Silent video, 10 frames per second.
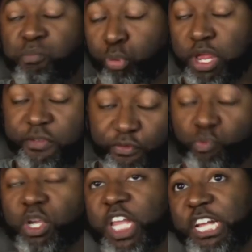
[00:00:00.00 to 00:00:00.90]
brief
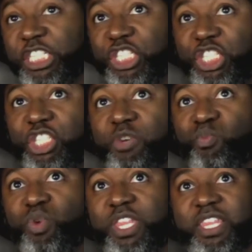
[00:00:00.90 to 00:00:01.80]
relationship
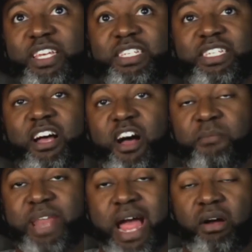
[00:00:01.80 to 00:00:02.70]
with his
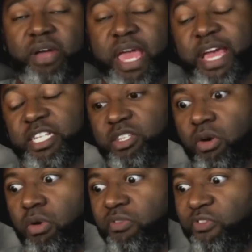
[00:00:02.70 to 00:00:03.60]
um, now ex
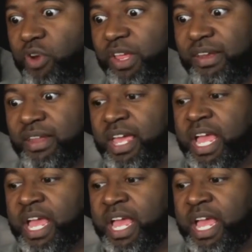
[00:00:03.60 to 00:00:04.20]
girlfriend